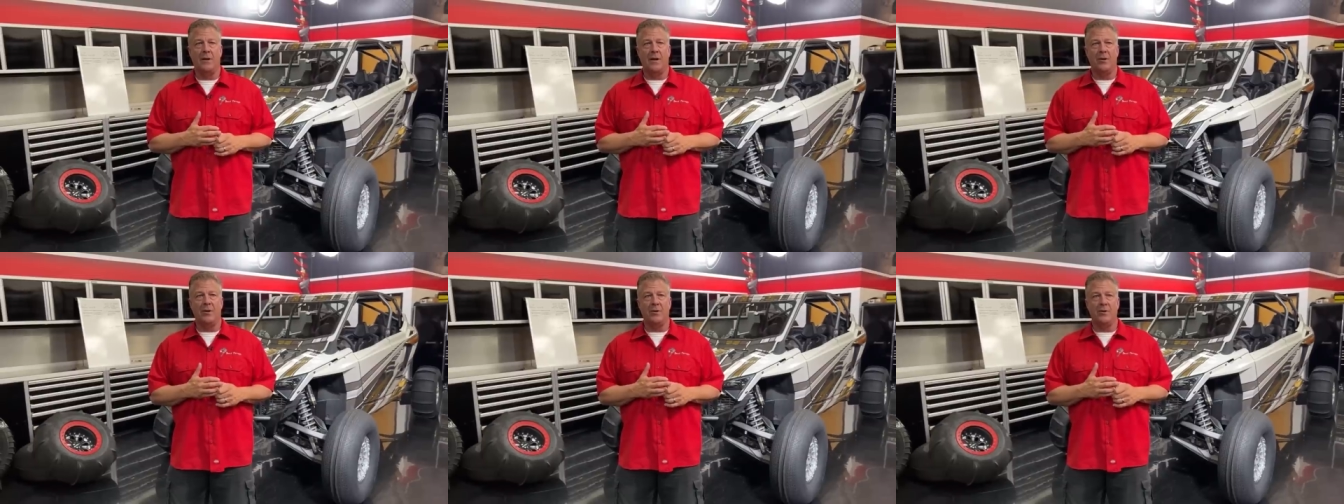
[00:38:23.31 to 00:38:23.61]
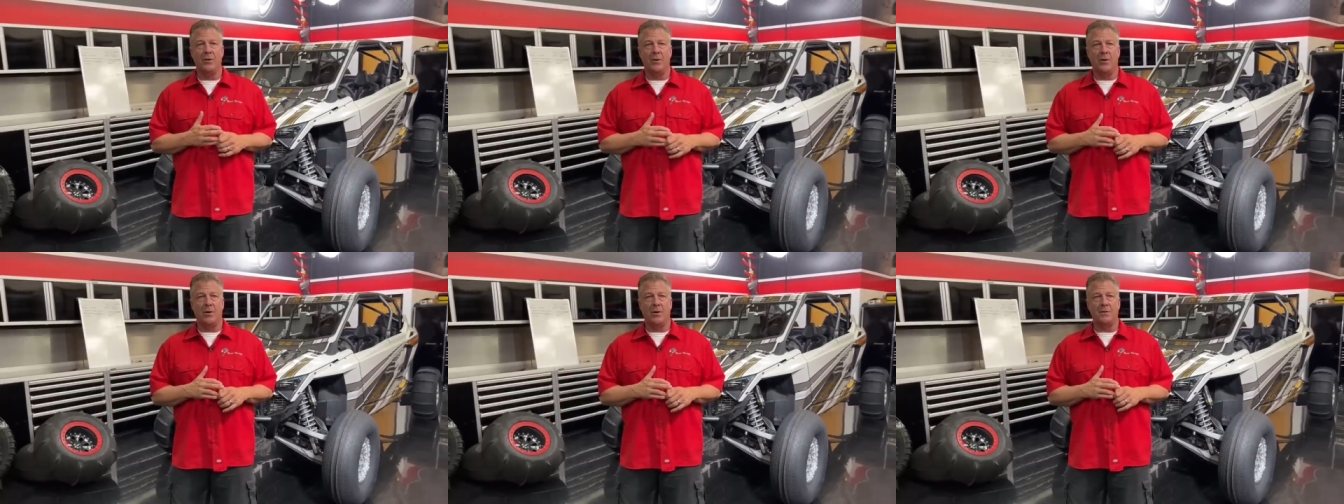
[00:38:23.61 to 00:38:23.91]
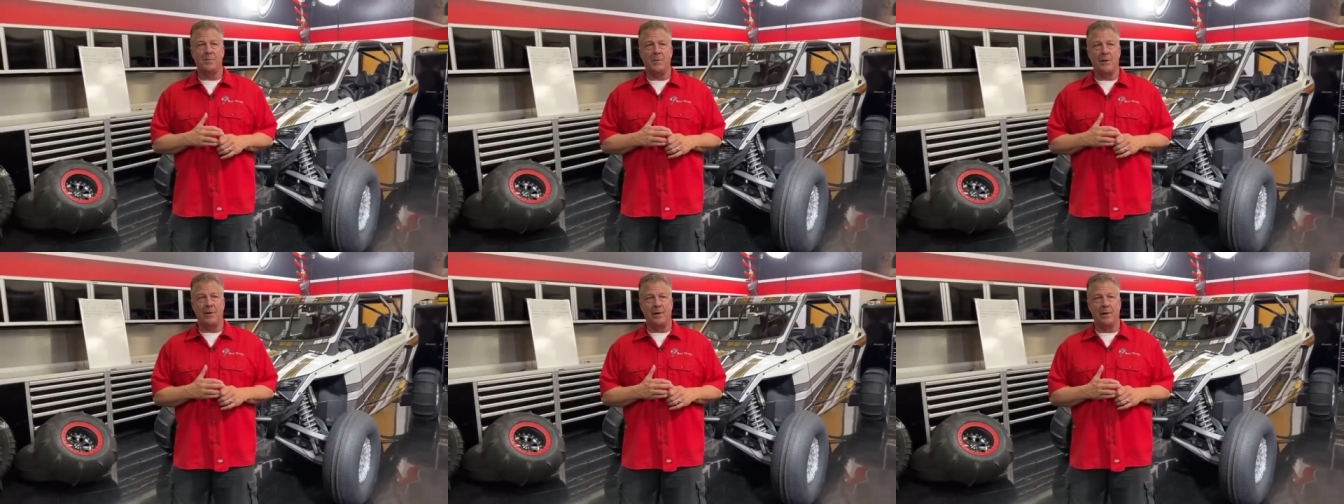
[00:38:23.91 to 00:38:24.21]
your dune
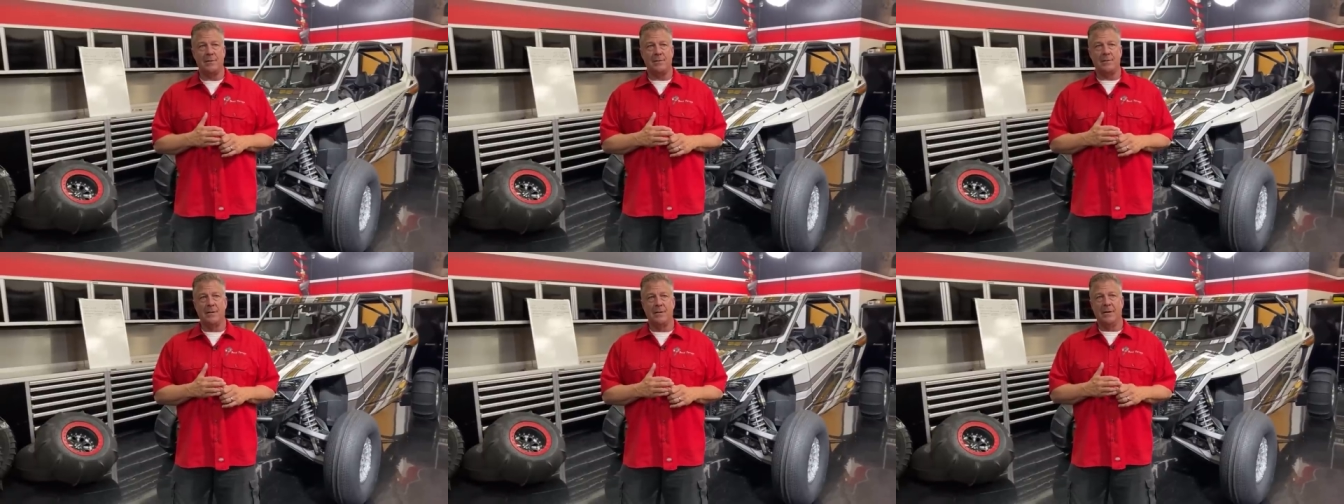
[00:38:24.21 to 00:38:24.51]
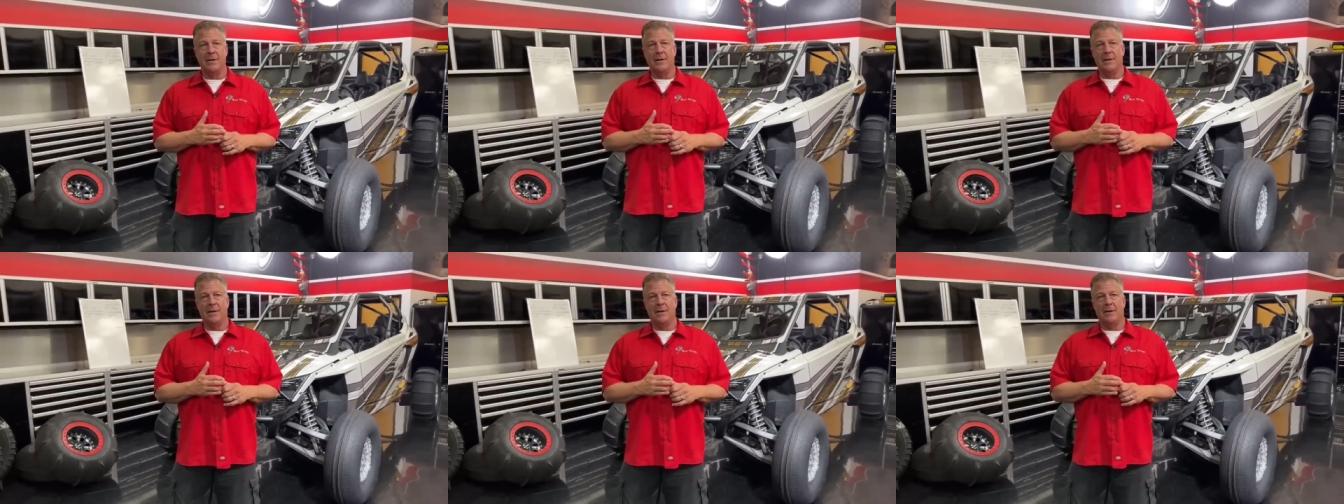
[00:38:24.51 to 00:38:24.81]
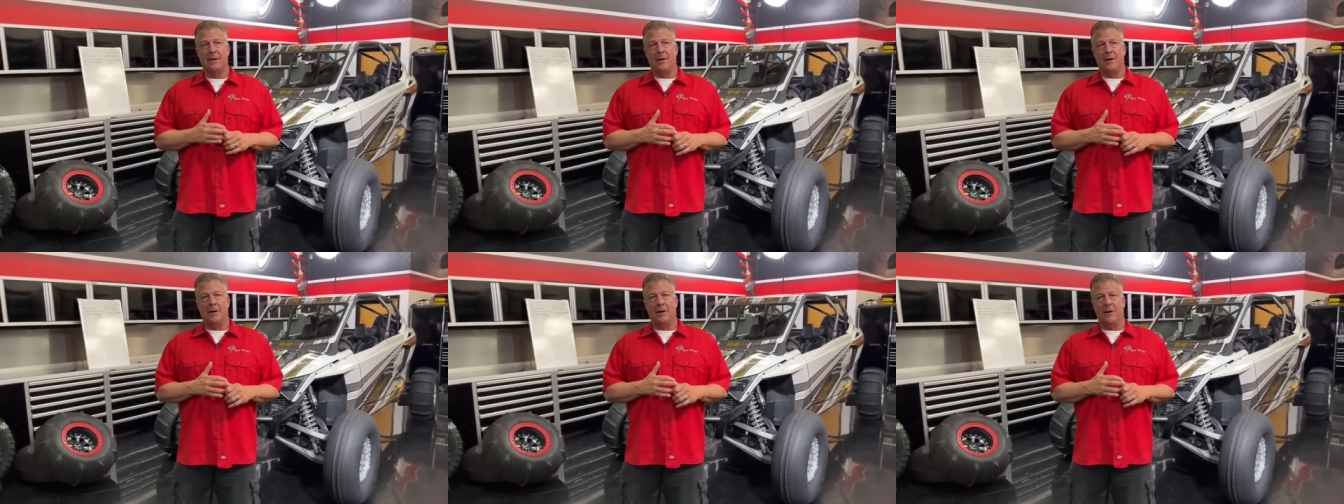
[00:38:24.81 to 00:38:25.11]
experience
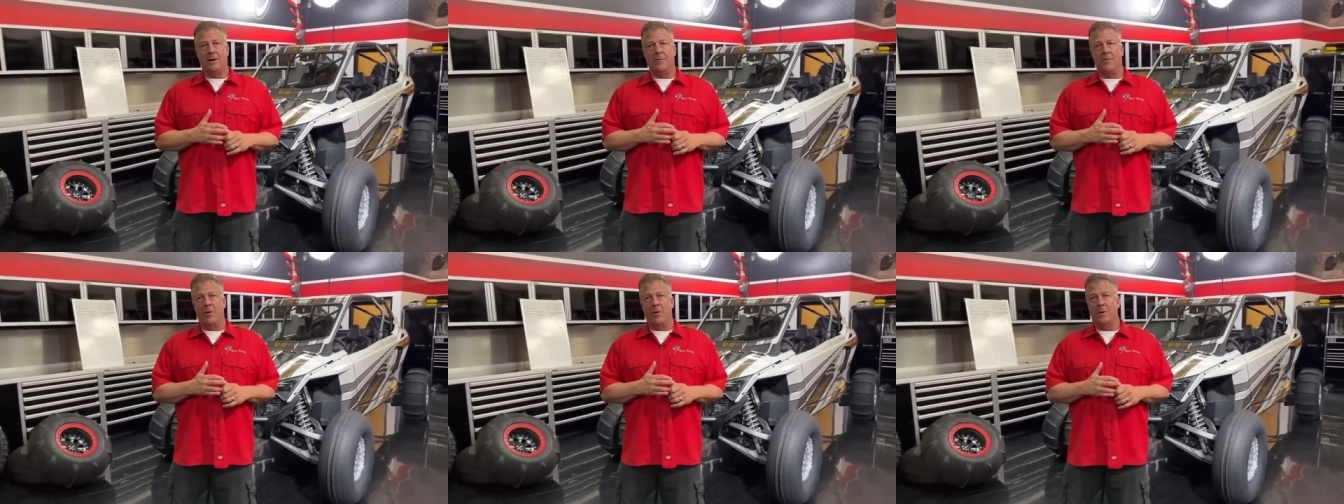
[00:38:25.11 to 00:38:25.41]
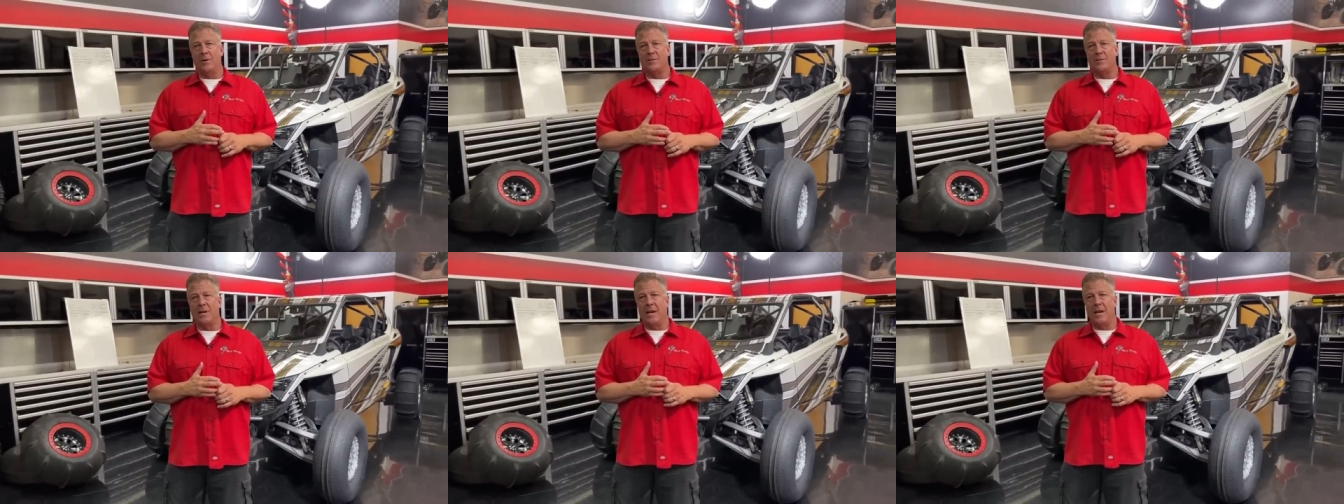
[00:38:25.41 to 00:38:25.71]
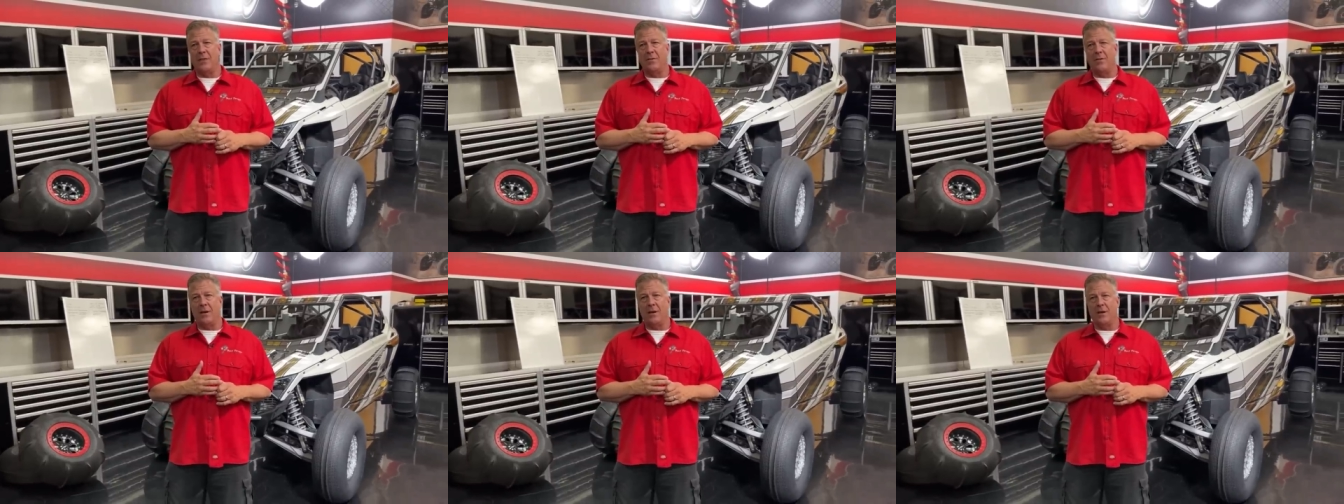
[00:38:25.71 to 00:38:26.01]
of almost
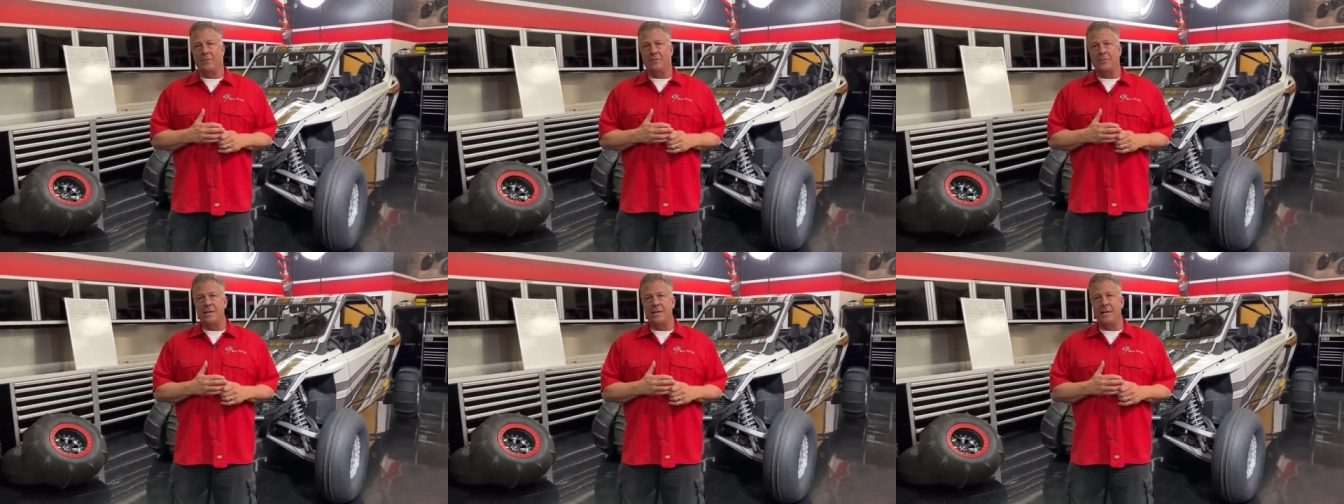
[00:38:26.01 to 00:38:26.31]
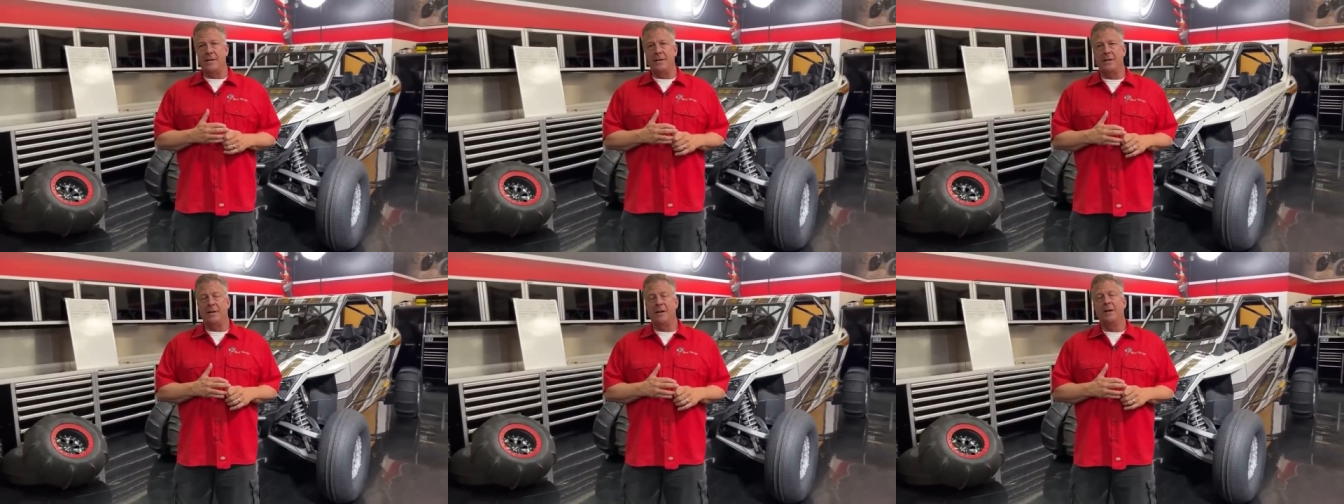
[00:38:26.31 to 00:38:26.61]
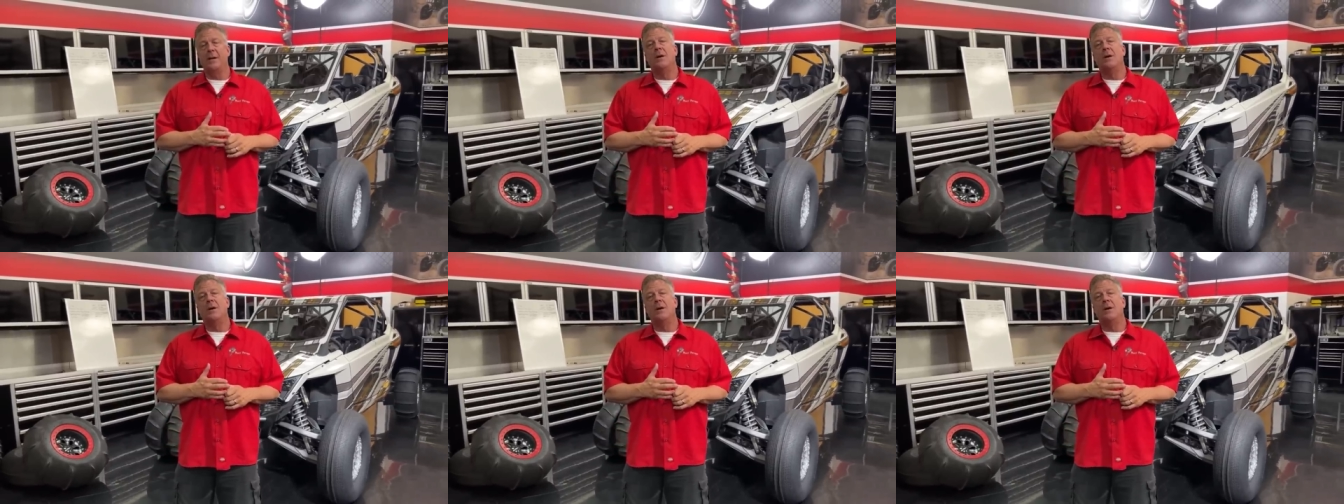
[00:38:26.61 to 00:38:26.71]
anything I've seen.